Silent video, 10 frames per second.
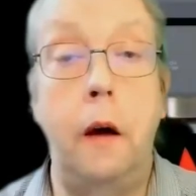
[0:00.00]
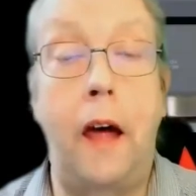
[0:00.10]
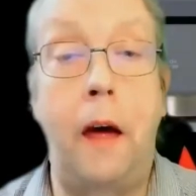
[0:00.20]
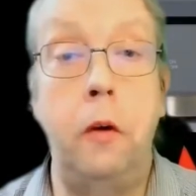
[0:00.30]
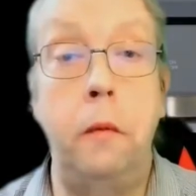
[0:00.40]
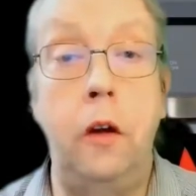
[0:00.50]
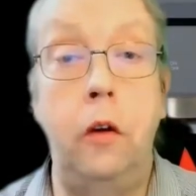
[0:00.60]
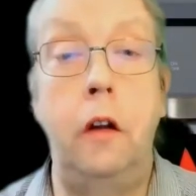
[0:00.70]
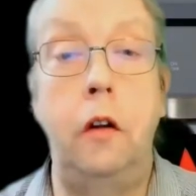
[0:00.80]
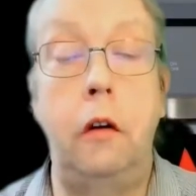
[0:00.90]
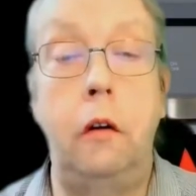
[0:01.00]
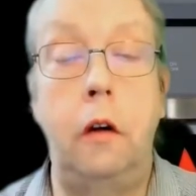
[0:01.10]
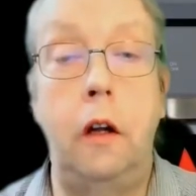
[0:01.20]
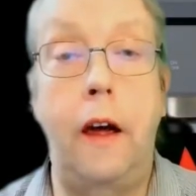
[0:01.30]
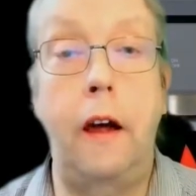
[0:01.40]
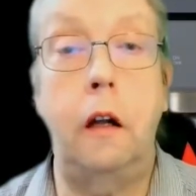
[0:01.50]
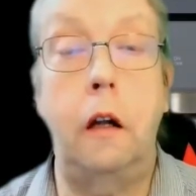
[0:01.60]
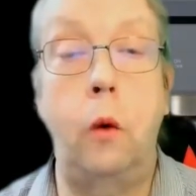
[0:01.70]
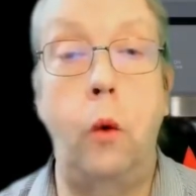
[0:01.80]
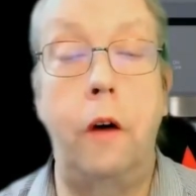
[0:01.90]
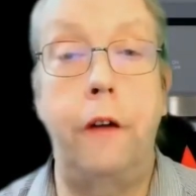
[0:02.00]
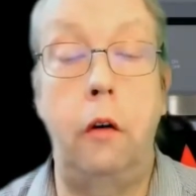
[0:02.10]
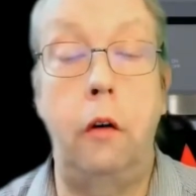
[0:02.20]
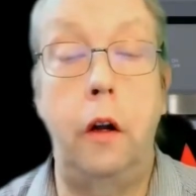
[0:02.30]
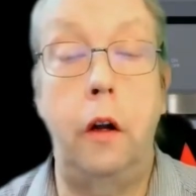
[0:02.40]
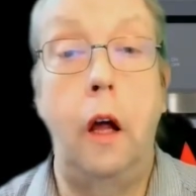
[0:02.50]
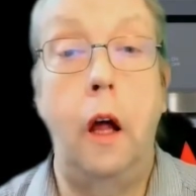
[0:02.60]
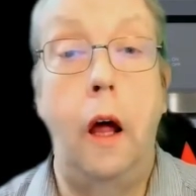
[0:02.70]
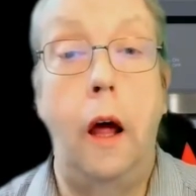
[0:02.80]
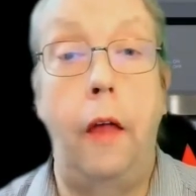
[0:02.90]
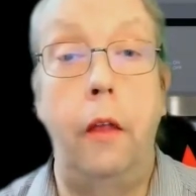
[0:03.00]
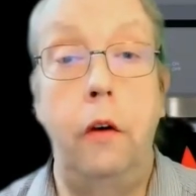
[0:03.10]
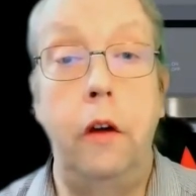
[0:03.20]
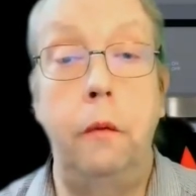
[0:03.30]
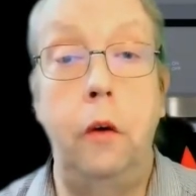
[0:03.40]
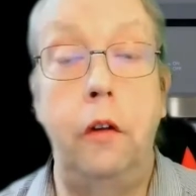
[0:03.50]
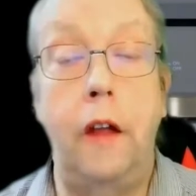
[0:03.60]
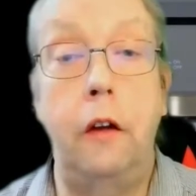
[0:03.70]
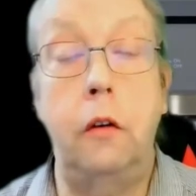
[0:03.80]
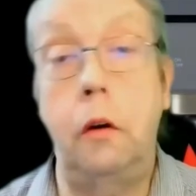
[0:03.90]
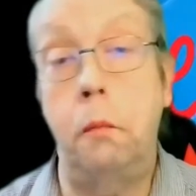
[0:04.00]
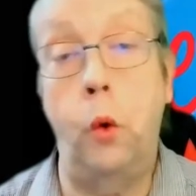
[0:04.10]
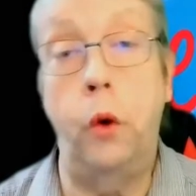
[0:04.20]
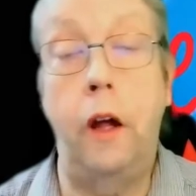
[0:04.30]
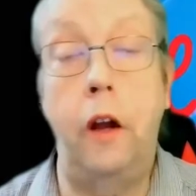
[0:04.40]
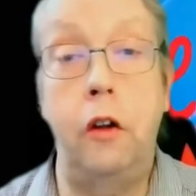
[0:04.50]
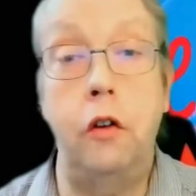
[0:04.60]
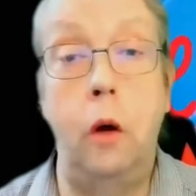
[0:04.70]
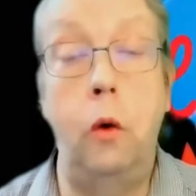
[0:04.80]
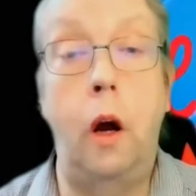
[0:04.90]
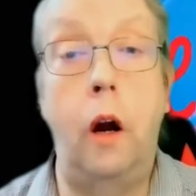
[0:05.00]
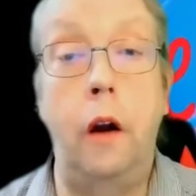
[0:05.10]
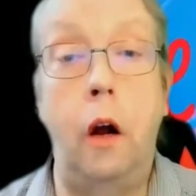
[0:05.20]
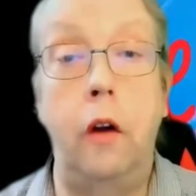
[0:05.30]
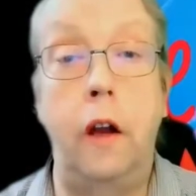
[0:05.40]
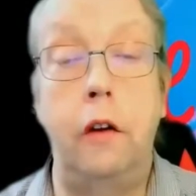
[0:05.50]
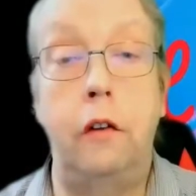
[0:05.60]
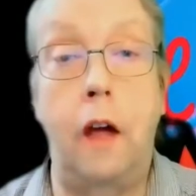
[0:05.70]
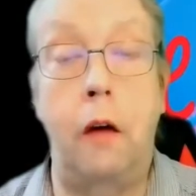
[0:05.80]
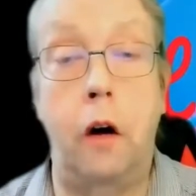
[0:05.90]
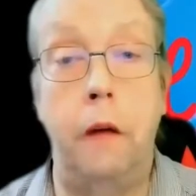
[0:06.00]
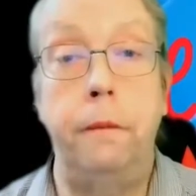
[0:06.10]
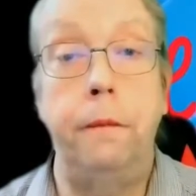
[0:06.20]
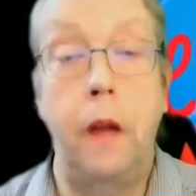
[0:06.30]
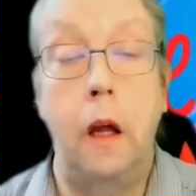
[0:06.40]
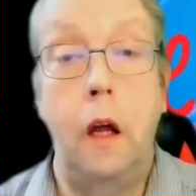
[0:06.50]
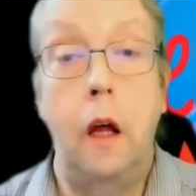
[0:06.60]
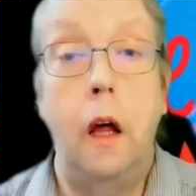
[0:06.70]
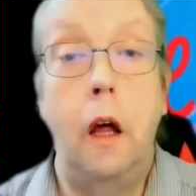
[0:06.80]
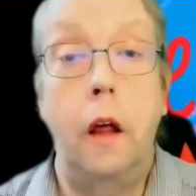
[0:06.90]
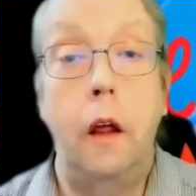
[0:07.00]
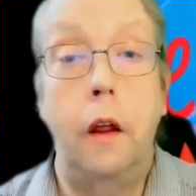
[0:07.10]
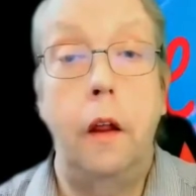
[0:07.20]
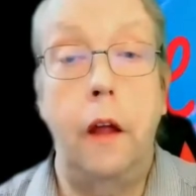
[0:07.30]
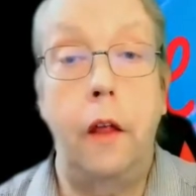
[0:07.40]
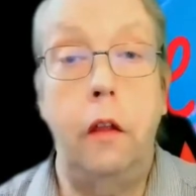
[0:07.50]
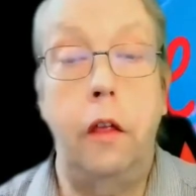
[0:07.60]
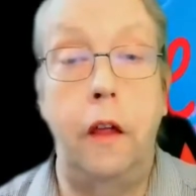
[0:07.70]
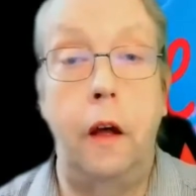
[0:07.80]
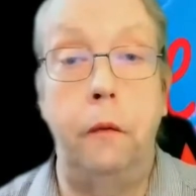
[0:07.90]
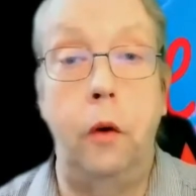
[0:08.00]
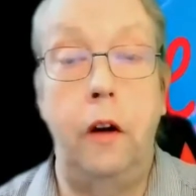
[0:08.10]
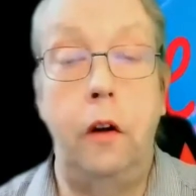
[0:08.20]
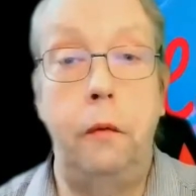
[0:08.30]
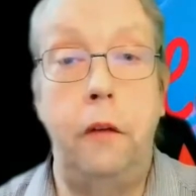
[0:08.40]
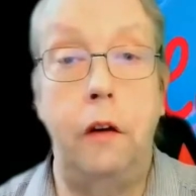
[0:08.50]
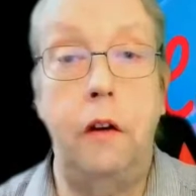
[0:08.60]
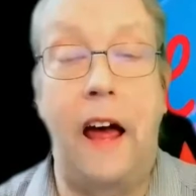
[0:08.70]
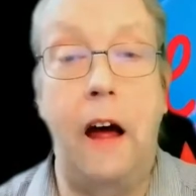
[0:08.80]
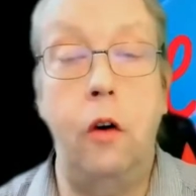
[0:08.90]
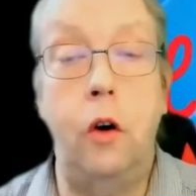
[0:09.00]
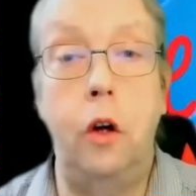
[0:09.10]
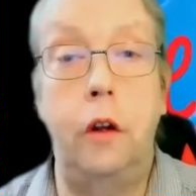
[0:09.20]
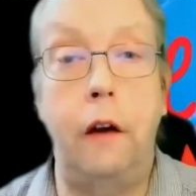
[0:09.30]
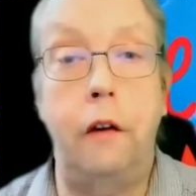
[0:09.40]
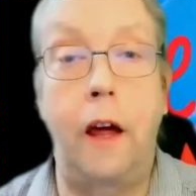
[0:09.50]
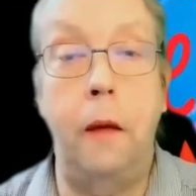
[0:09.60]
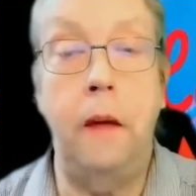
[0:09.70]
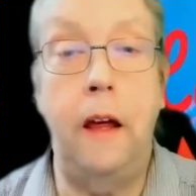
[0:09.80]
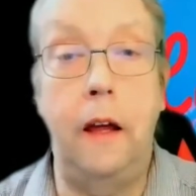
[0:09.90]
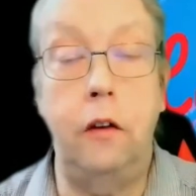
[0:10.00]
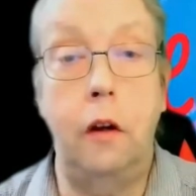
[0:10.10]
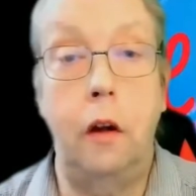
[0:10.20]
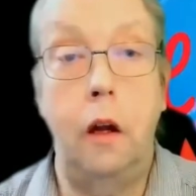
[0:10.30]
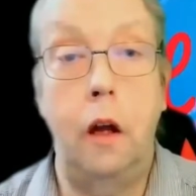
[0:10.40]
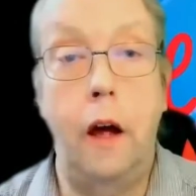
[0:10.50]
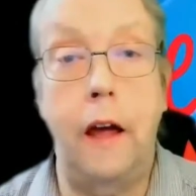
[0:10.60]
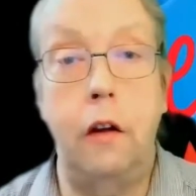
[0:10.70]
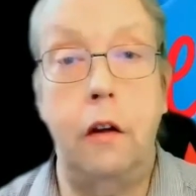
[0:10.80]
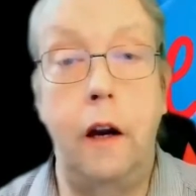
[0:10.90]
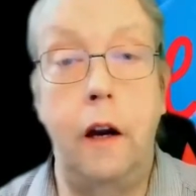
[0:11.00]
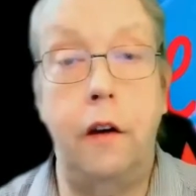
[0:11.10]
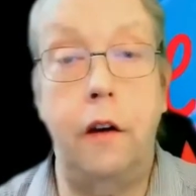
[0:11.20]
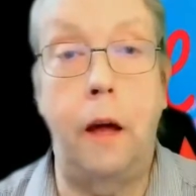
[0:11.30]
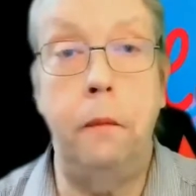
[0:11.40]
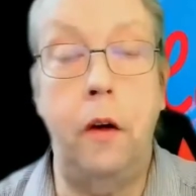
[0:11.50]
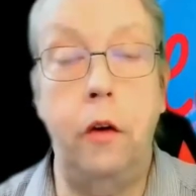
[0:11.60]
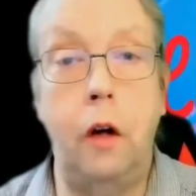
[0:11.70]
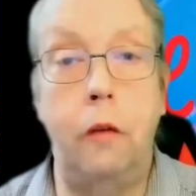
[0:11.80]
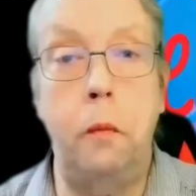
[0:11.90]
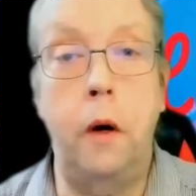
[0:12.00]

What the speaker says: I happen to be using is a teac 1200, and the reason I'm using that I bought it and it's new and I know that it's set right. The other thing I'm doing is I'm testing how good that tape is against another tape, because I will